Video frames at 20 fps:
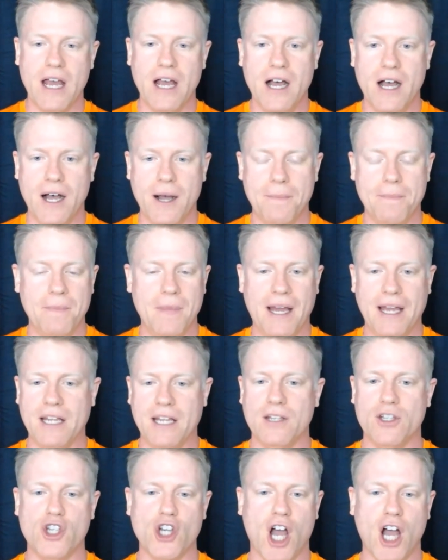
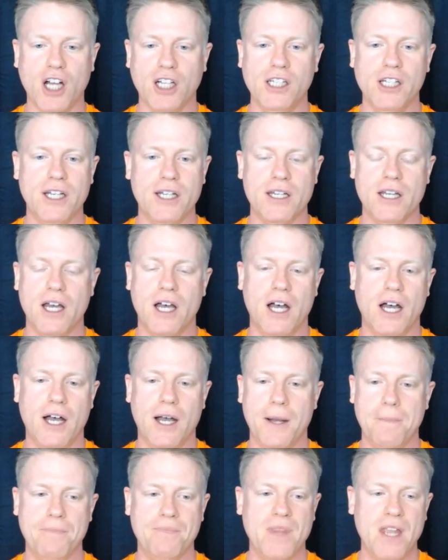Like chocolate,
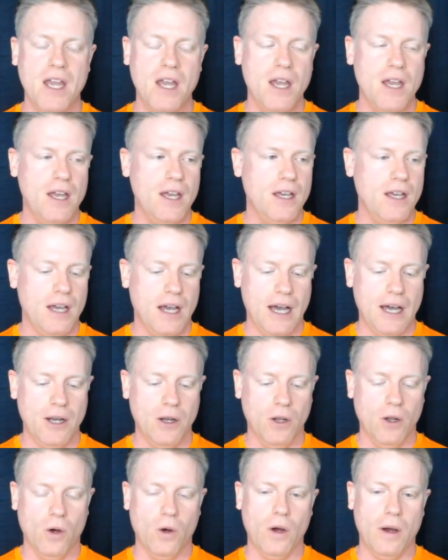I
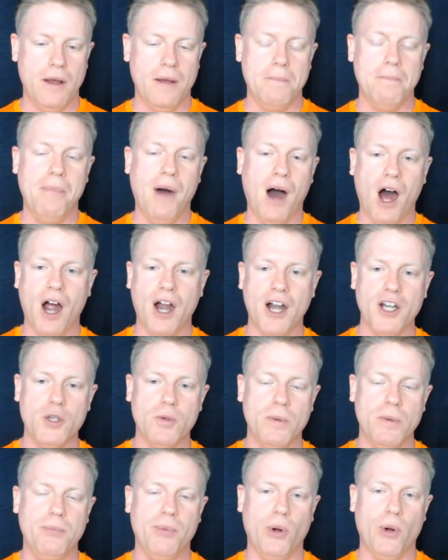don't know, bars
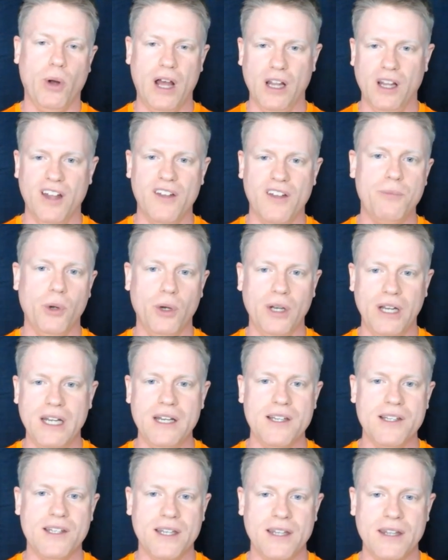with a lot of
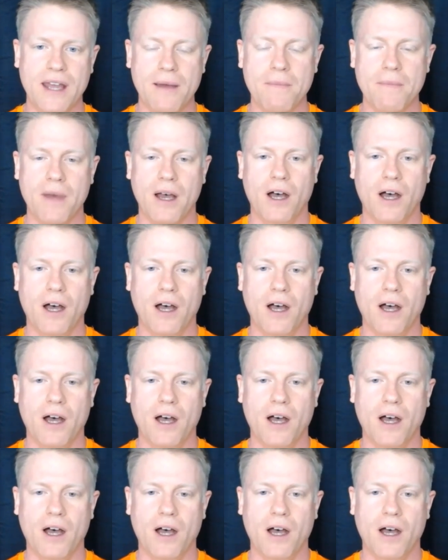proteins in them.